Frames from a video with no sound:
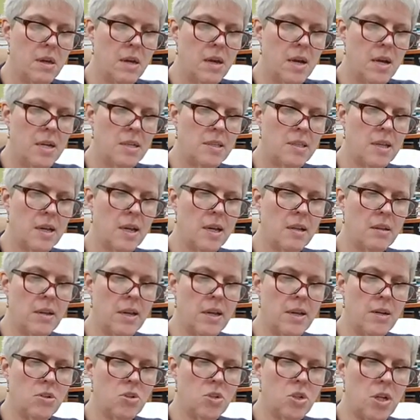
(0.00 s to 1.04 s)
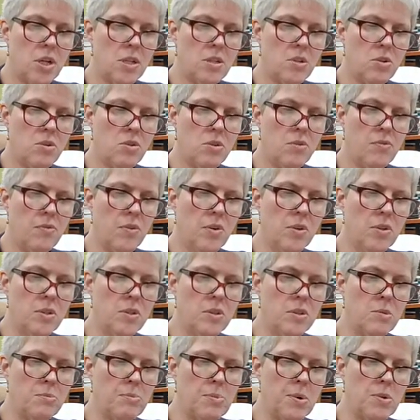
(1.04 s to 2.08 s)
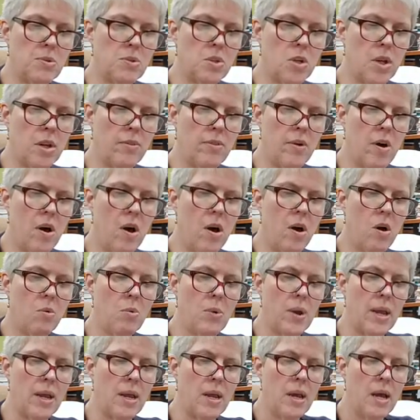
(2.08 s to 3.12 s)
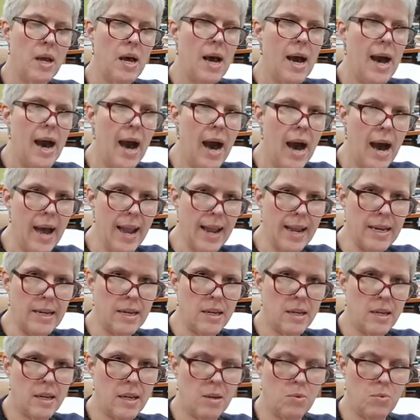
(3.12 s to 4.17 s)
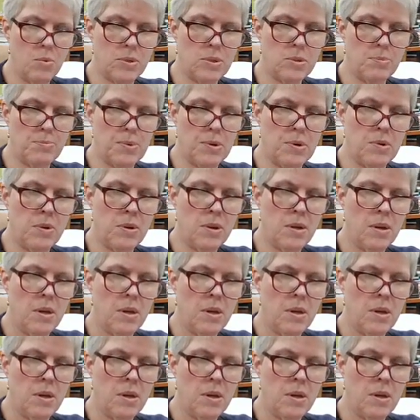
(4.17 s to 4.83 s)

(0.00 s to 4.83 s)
A second later, Chase heard the voices approaching in the hallway. "Hide!" he whispered.